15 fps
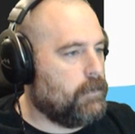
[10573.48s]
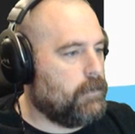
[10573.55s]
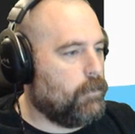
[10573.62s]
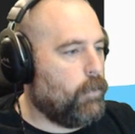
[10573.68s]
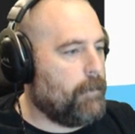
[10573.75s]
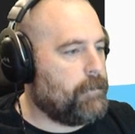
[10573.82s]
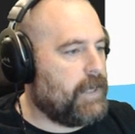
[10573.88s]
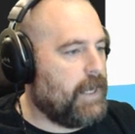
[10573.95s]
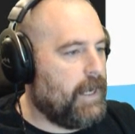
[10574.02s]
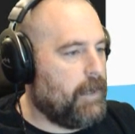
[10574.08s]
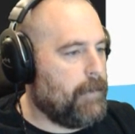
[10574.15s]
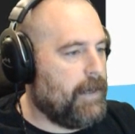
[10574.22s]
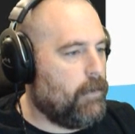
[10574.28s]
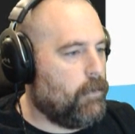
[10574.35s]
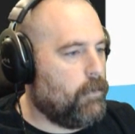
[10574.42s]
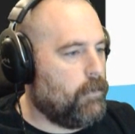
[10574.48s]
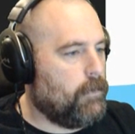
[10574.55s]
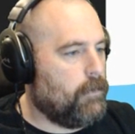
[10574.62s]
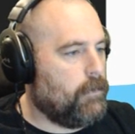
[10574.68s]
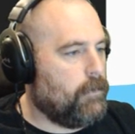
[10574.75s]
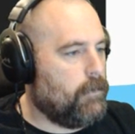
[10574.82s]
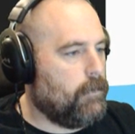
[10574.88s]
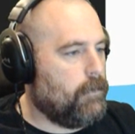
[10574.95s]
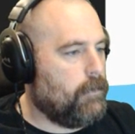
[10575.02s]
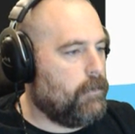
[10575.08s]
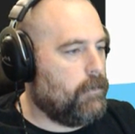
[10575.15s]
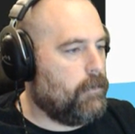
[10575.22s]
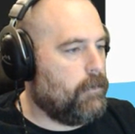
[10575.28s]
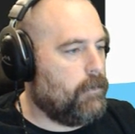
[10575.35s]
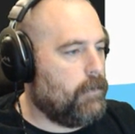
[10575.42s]
webcam out
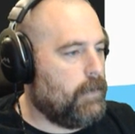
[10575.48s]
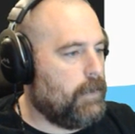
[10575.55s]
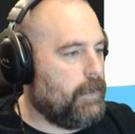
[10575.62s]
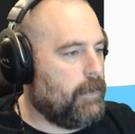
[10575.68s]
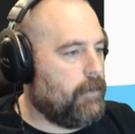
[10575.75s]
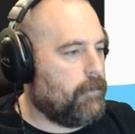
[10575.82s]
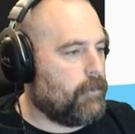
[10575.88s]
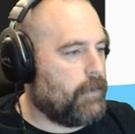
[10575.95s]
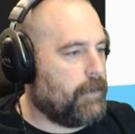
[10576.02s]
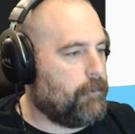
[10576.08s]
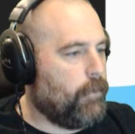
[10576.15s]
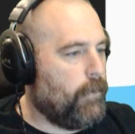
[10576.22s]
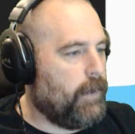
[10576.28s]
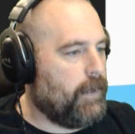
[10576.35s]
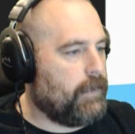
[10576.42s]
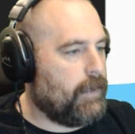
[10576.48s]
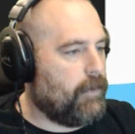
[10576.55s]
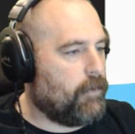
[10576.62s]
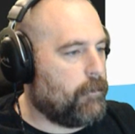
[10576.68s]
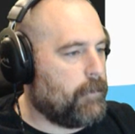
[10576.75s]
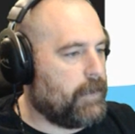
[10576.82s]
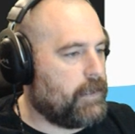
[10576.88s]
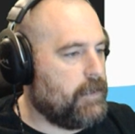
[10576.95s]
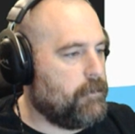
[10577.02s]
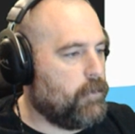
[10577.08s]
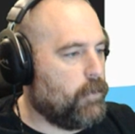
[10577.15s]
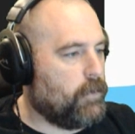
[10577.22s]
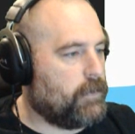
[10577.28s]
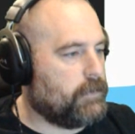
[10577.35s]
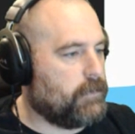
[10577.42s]
and like point it down at my
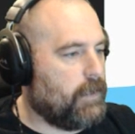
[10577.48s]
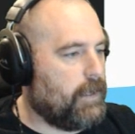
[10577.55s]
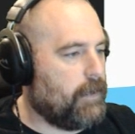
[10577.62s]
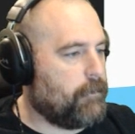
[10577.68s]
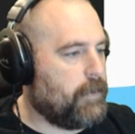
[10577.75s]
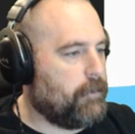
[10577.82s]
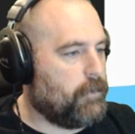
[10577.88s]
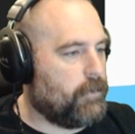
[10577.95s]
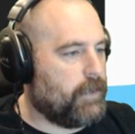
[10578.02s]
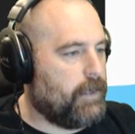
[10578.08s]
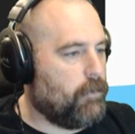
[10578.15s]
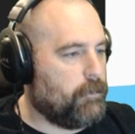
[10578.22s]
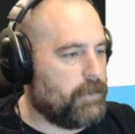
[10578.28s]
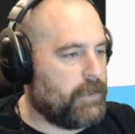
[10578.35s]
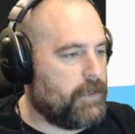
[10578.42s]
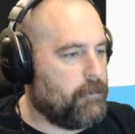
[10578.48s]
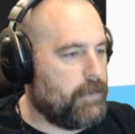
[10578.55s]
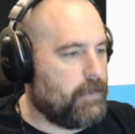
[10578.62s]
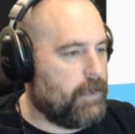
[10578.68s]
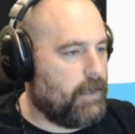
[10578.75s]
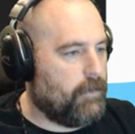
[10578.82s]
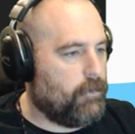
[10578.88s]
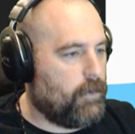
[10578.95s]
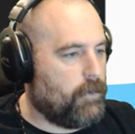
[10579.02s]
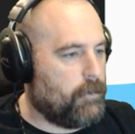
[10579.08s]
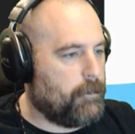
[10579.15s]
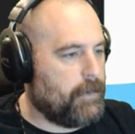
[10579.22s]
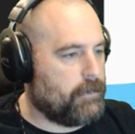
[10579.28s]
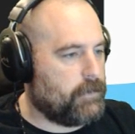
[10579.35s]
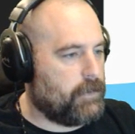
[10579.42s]
keyboard, because a lot of people, they don't believe me that I draw with
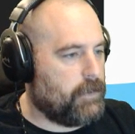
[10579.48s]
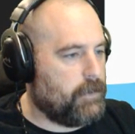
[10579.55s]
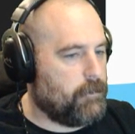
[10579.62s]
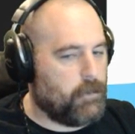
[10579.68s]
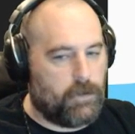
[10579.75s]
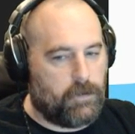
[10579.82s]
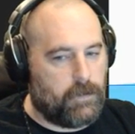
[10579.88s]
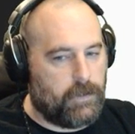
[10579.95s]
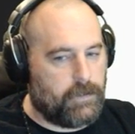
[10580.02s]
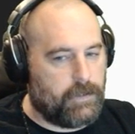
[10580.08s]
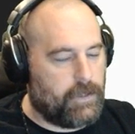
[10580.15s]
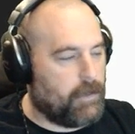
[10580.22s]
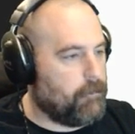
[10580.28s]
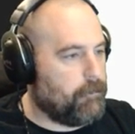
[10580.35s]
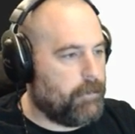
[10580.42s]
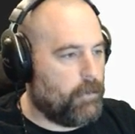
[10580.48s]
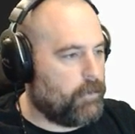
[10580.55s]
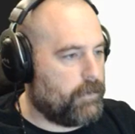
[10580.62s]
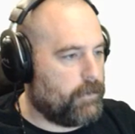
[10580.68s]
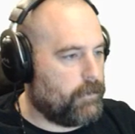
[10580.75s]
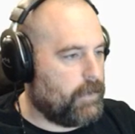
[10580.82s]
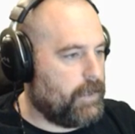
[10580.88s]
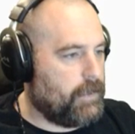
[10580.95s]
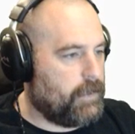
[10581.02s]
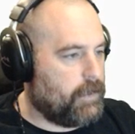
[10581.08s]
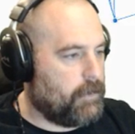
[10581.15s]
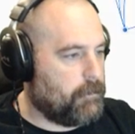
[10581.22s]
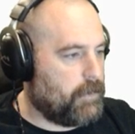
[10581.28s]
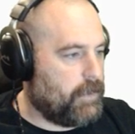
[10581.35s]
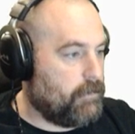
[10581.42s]
a mouse and keyboard. They think I'm pulling their leg, and
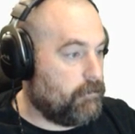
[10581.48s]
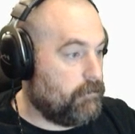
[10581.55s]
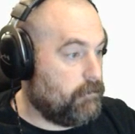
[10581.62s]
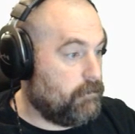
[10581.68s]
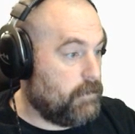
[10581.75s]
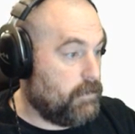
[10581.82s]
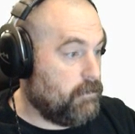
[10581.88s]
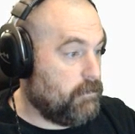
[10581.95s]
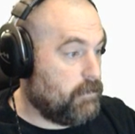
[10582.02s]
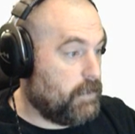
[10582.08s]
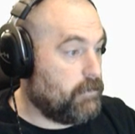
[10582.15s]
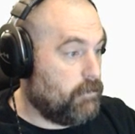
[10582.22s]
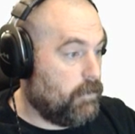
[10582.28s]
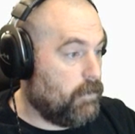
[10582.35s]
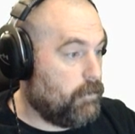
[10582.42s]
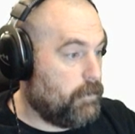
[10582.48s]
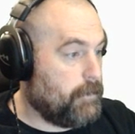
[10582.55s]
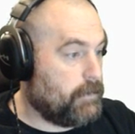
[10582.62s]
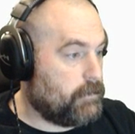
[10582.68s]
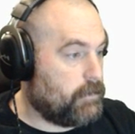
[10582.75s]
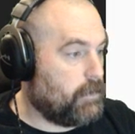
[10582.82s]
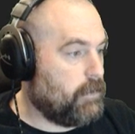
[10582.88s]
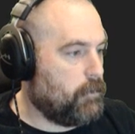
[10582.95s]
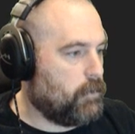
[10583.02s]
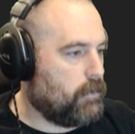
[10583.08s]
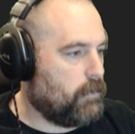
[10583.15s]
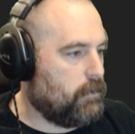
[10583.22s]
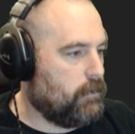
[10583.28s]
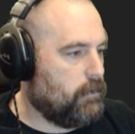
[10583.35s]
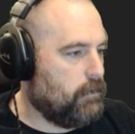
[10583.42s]
I'm like, no, I draw with a mouse and
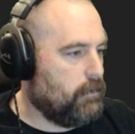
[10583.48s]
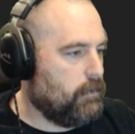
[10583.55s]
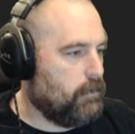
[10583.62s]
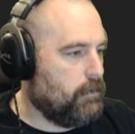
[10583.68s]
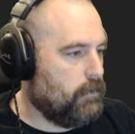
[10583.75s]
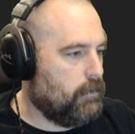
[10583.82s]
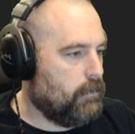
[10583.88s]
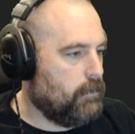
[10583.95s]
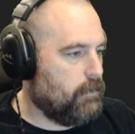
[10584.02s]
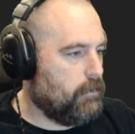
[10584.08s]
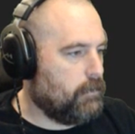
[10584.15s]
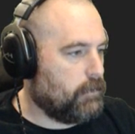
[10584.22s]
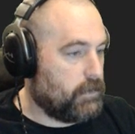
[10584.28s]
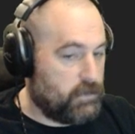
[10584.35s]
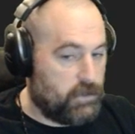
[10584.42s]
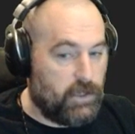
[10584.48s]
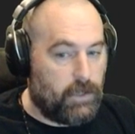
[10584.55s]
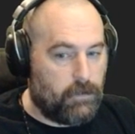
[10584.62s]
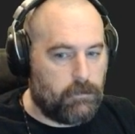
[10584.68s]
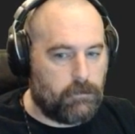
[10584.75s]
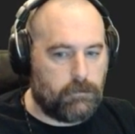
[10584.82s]
keyboard. Legit.